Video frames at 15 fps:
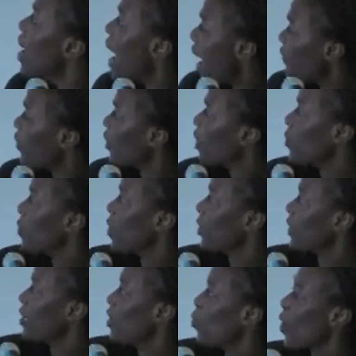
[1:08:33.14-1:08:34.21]
African
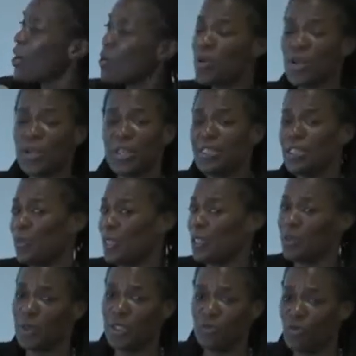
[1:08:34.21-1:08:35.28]
American and white Americans, but
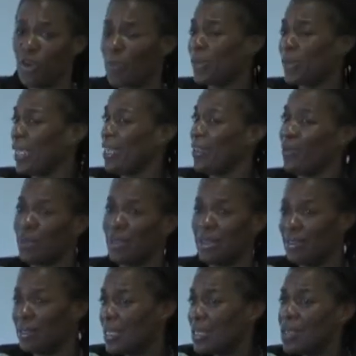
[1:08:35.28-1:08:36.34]
it's been replicated with
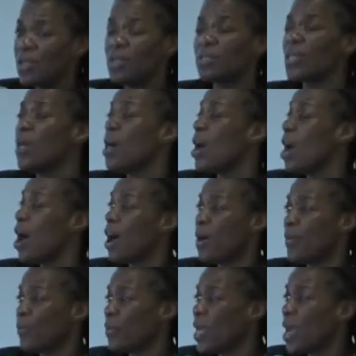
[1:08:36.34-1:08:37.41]
Latinos,
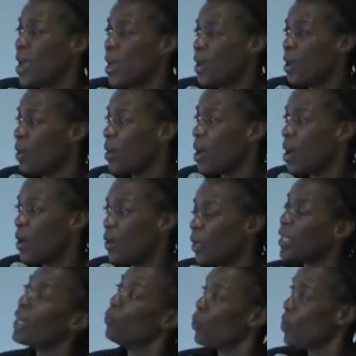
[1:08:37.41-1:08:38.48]
um, uh, uh
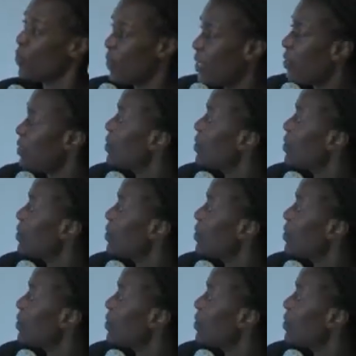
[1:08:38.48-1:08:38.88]
again, women in